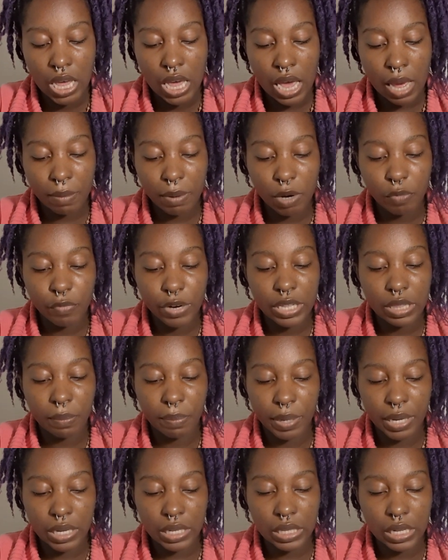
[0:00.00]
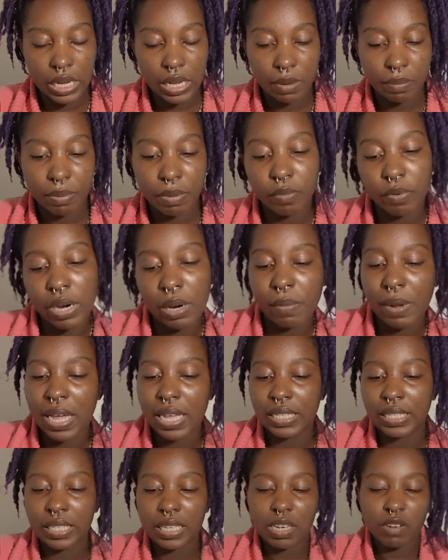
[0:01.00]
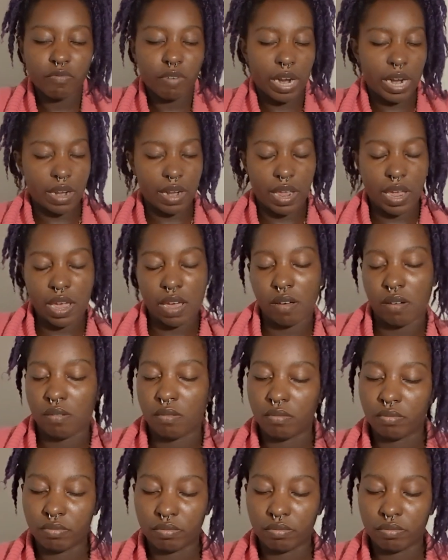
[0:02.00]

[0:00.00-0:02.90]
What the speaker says: gonna read the booklet, but what am I seeing right now?